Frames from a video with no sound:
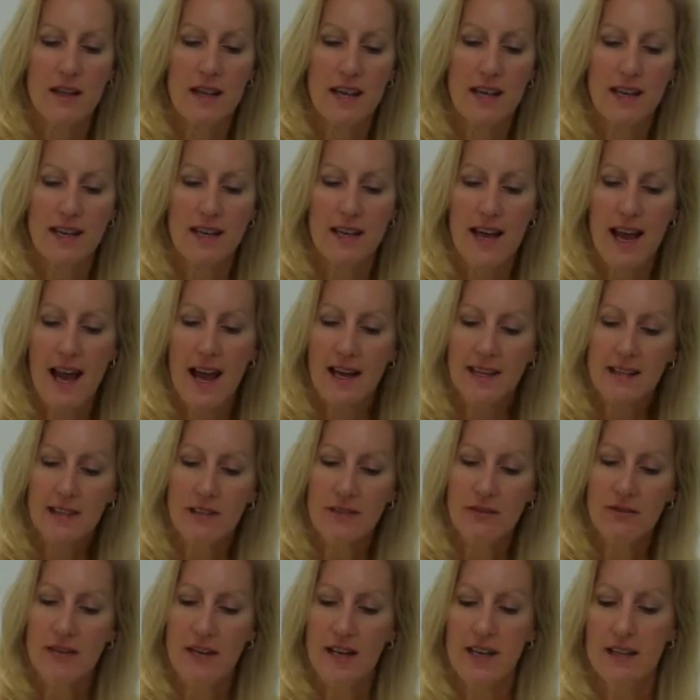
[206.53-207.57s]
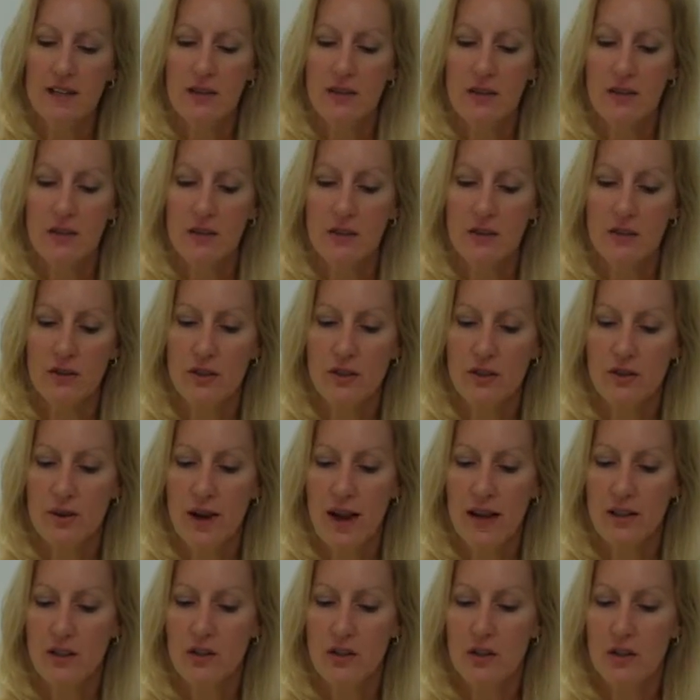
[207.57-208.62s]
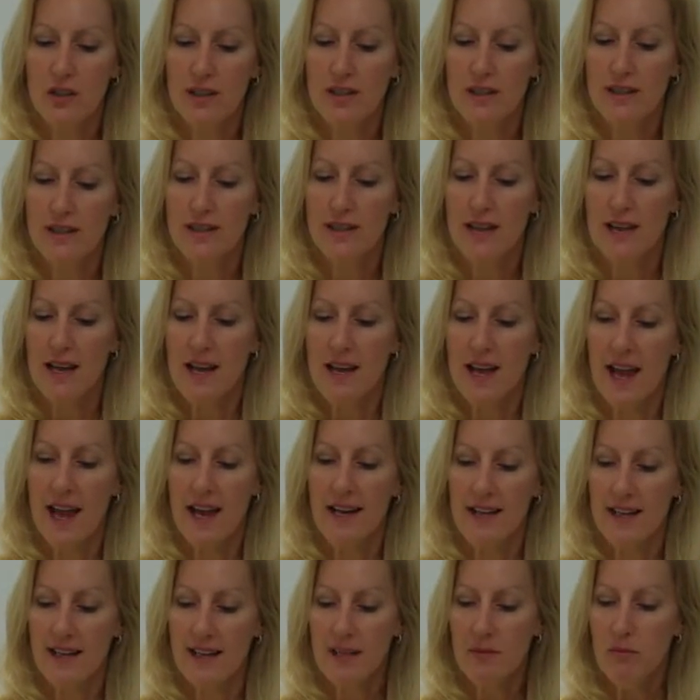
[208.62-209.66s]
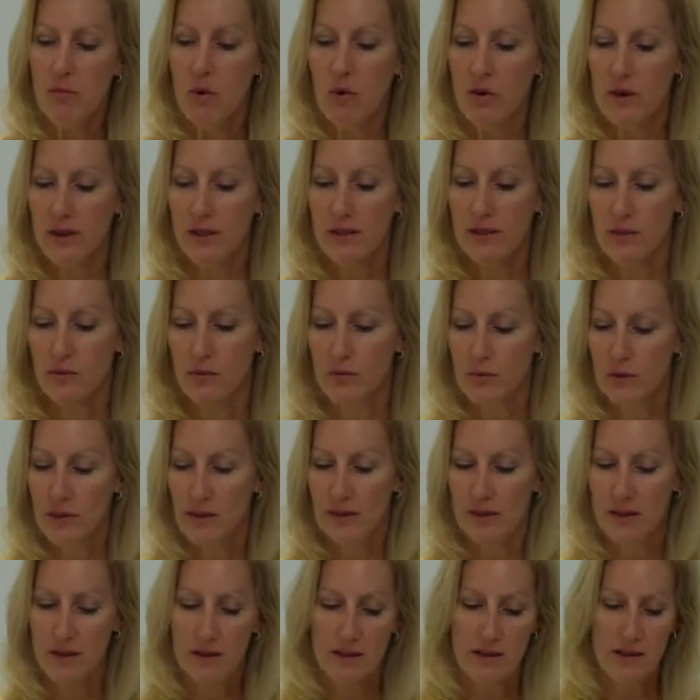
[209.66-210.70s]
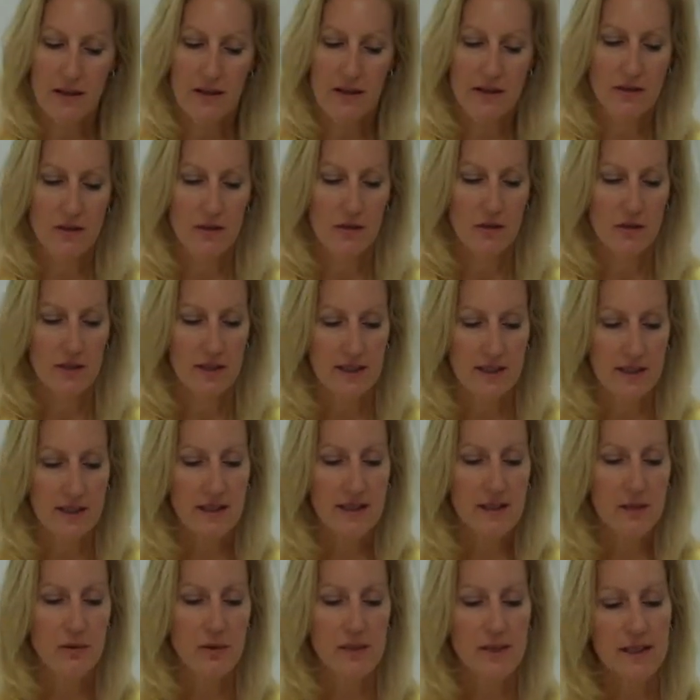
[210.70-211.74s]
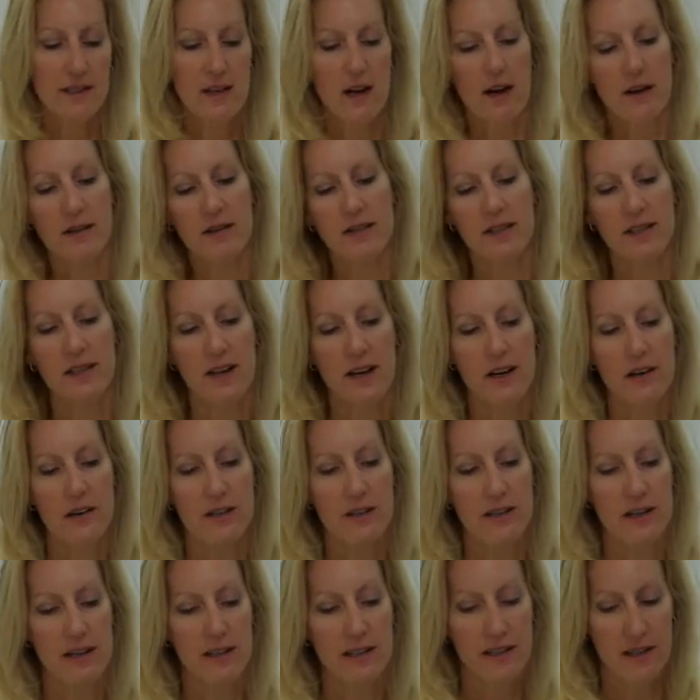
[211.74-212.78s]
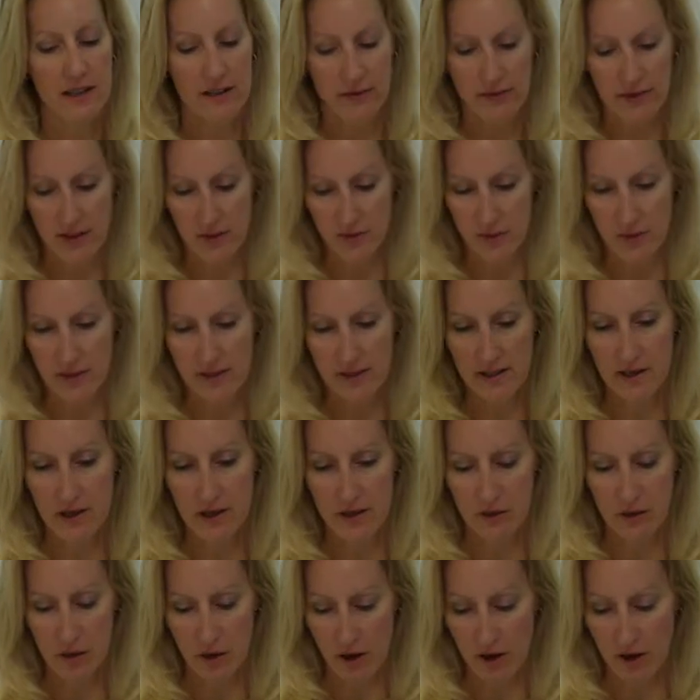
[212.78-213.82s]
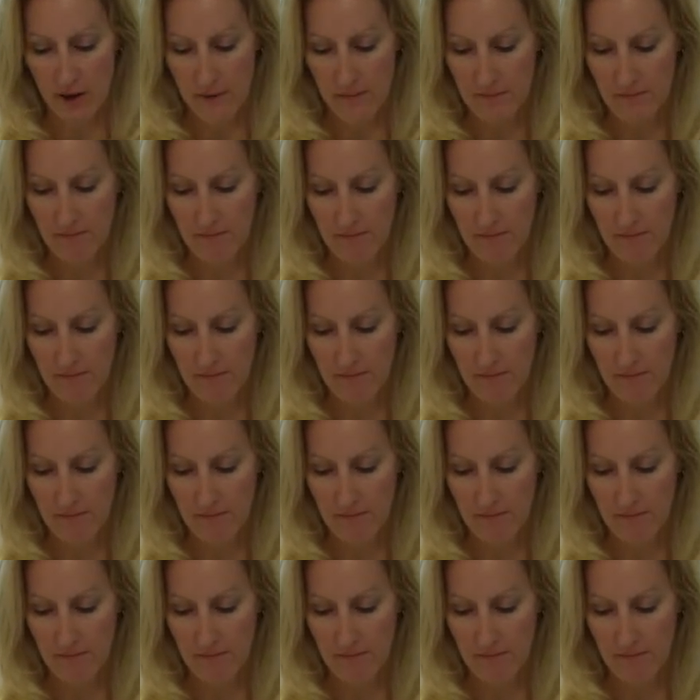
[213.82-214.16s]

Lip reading: they can activate their strategies at any point with the 6 risk cards that are in the identified risk card log.